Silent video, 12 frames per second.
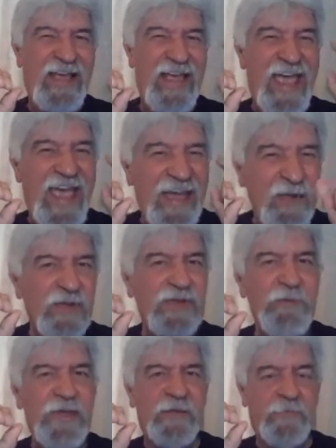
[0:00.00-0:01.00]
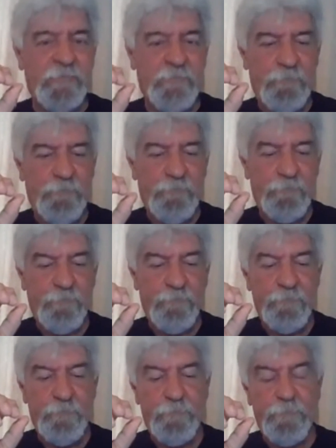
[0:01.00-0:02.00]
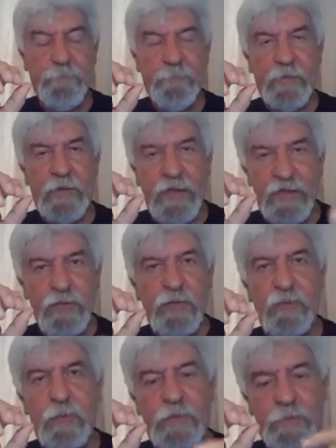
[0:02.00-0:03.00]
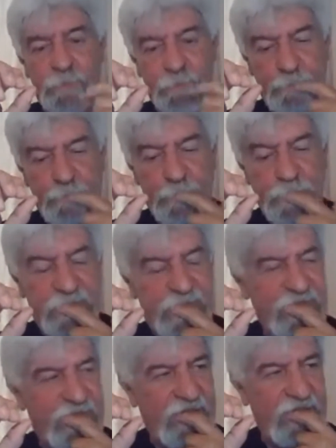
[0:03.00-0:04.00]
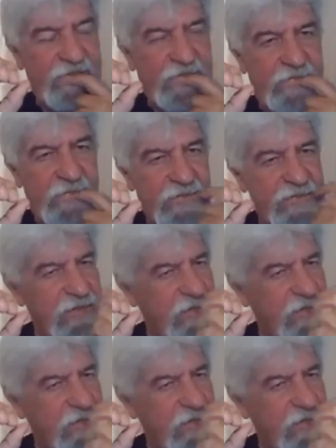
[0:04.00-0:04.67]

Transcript: and with men, and you have won. Now just